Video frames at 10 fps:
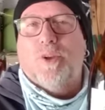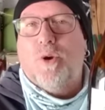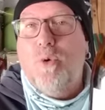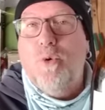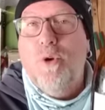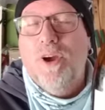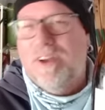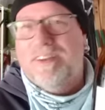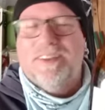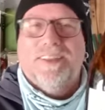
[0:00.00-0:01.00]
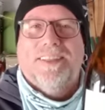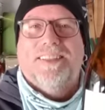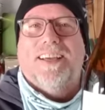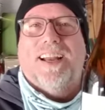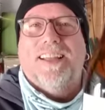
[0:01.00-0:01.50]
that I thought
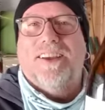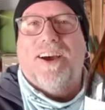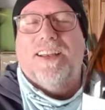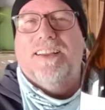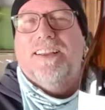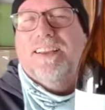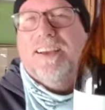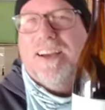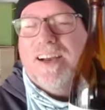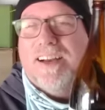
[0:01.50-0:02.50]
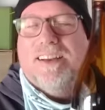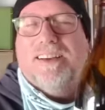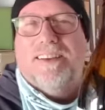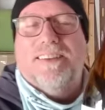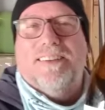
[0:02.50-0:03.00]
I should show you
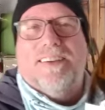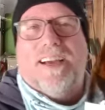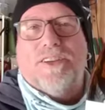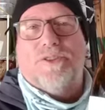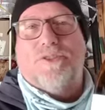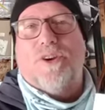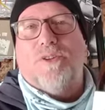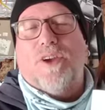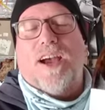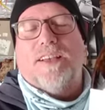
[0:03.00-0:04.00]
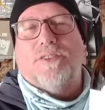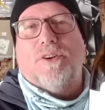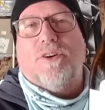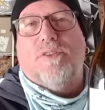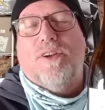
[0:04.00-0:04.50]
guys. So a
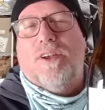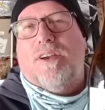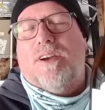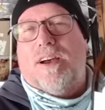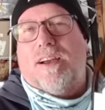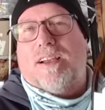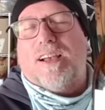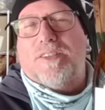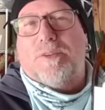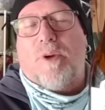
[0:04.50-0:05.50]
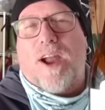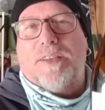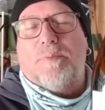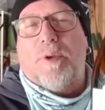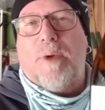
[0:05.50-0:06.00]
customer asked me about this and ordered
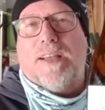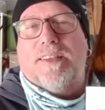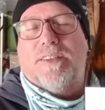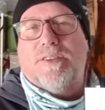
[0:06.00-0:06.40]
some of it.